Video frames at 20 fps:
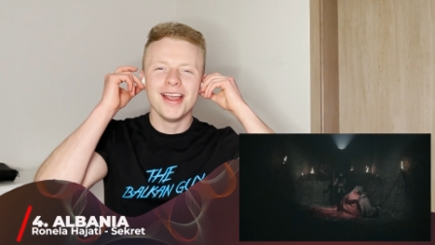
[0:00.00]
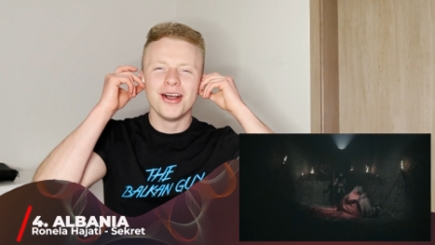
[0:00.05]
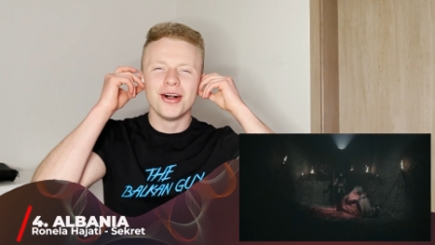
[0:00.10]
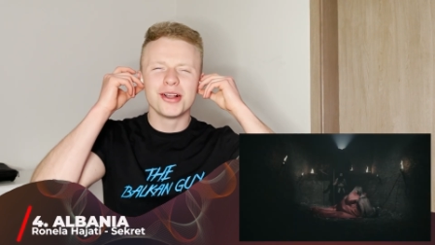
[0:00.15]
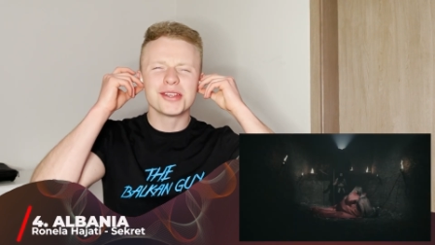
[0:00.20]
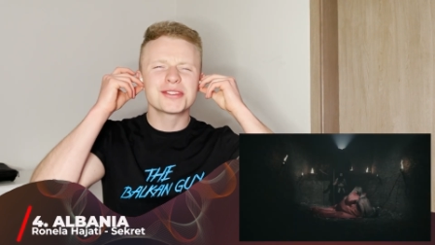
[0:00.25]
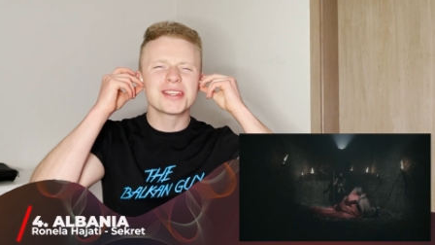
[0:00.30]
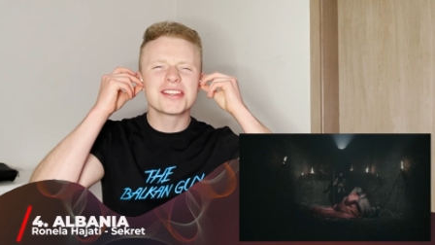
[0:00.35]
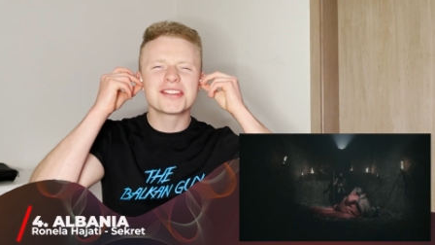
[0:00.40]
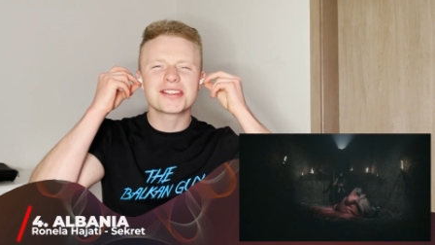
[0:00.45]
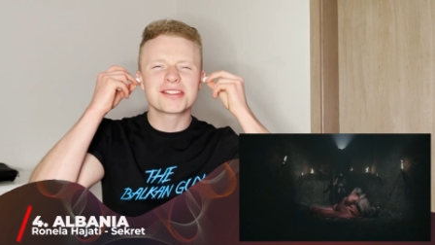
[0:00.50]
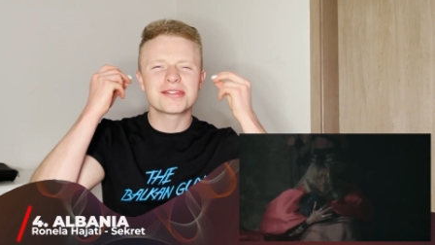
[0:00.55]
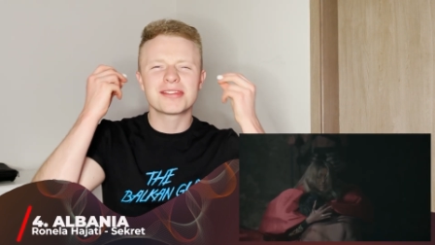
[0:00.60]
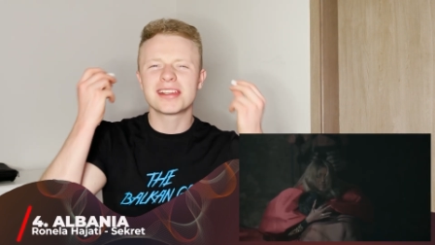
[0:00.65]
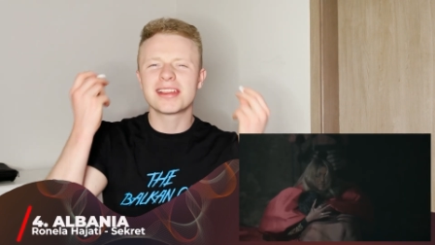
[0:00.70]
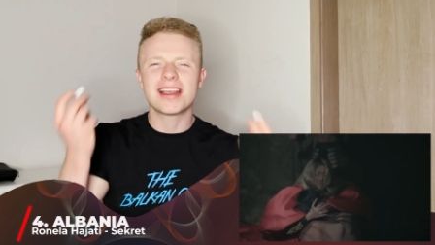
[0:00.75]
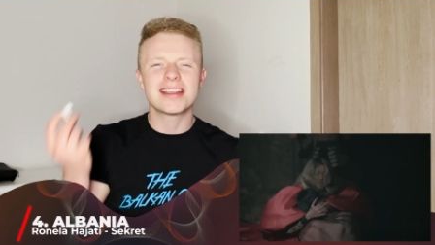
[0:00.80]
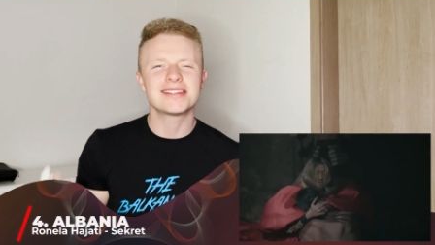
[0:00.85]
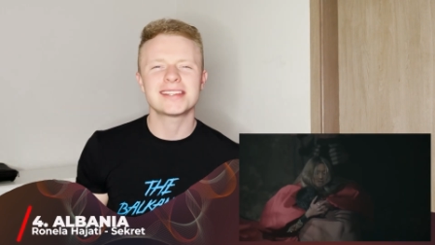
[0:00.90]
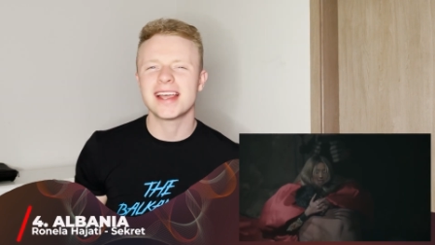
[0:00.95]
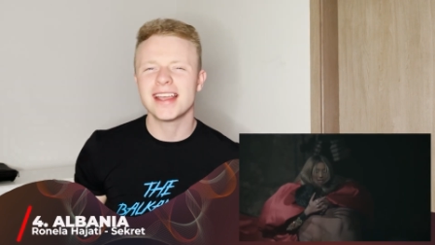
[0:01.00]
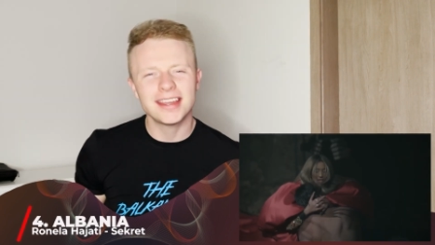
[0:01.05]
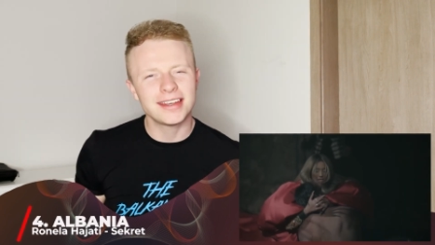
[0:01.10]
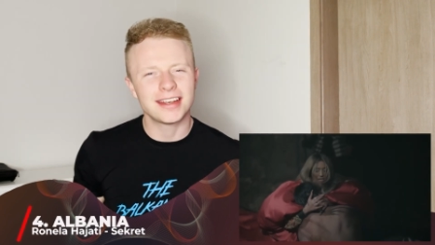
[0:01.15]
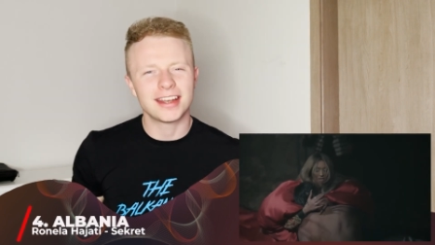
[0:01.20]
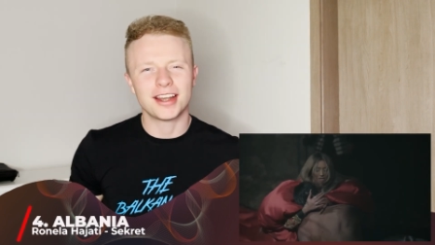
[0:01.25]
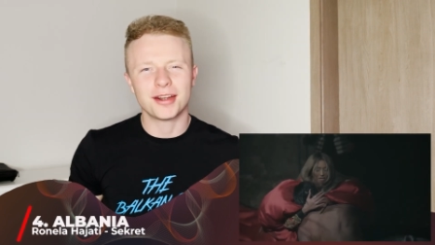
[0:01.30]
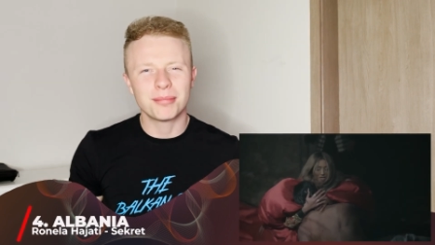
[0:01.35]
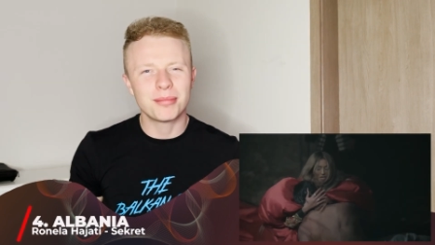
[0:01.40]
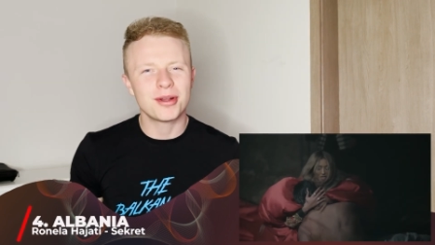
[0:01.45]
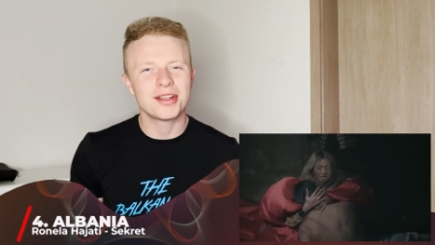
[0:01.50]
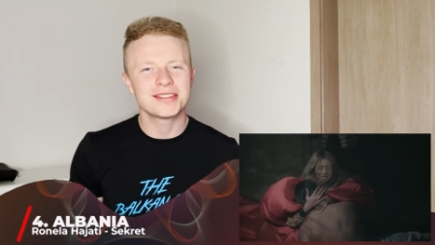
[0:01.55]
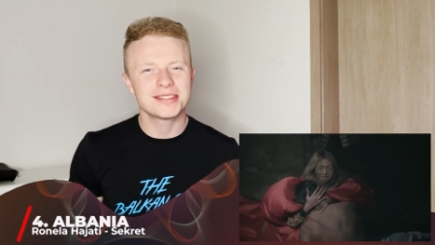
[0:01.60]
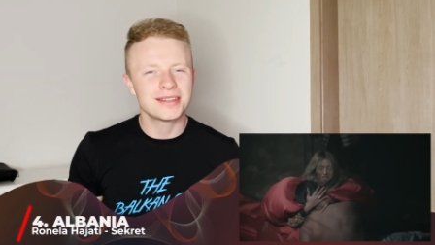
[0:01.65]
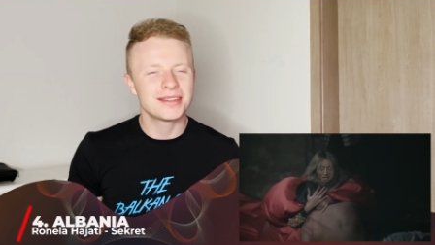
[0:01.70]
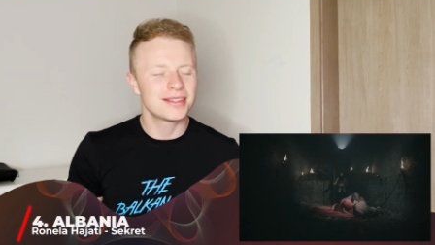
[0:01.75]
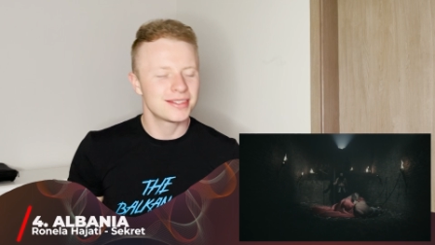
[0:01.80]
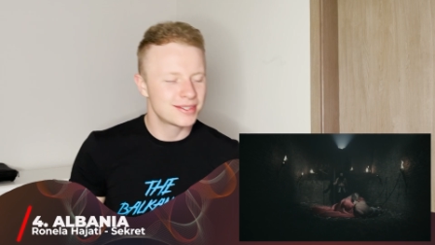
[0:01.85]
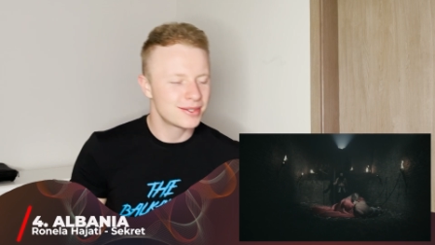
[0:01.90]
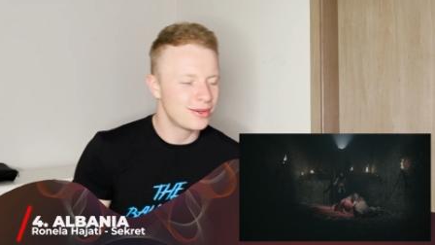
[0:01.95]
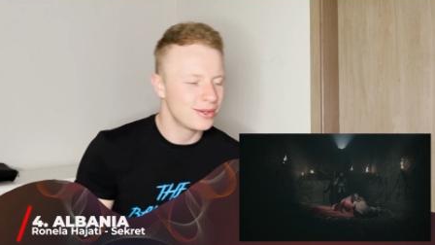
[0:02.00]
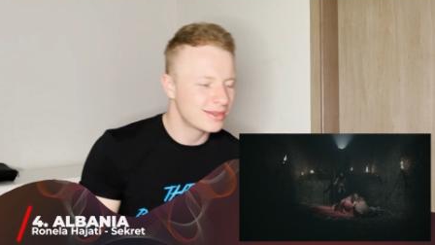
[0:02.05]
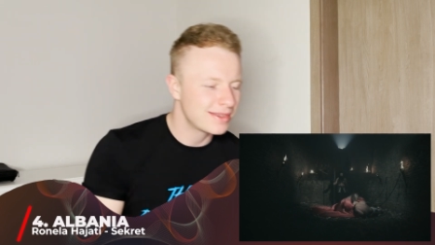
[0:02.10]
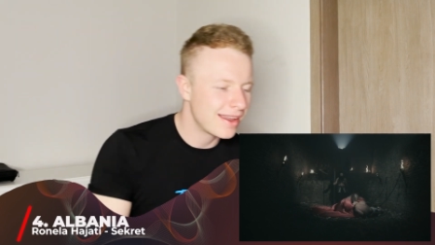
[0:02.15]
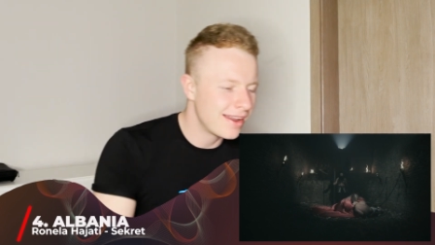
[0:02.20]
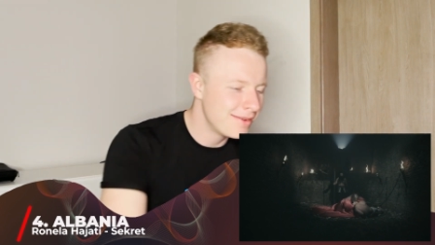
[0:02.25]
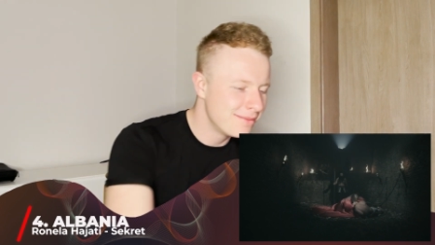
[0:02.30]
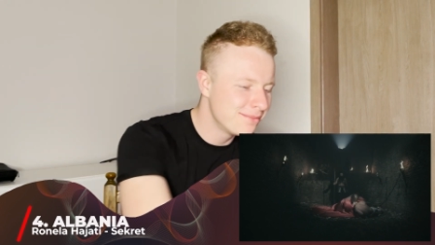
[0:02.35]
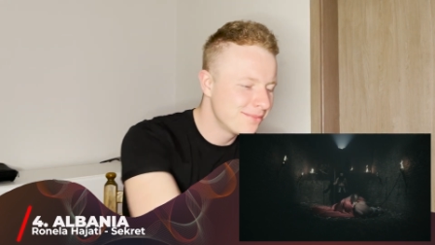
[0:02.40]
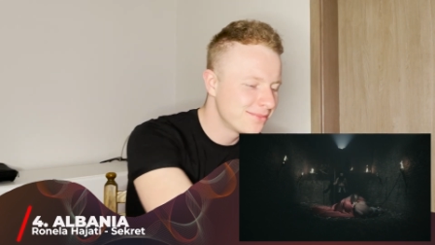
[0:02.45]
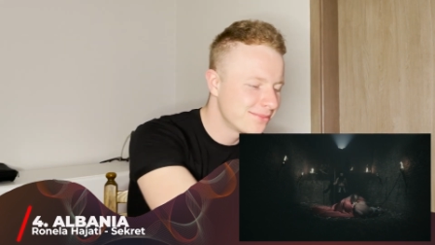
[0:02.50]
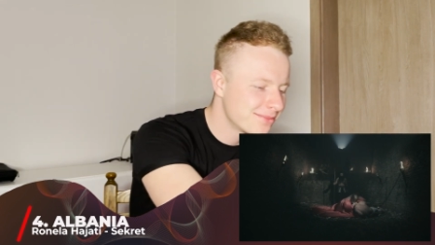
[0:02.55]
Also, I just realized I had AirPods in this whole time.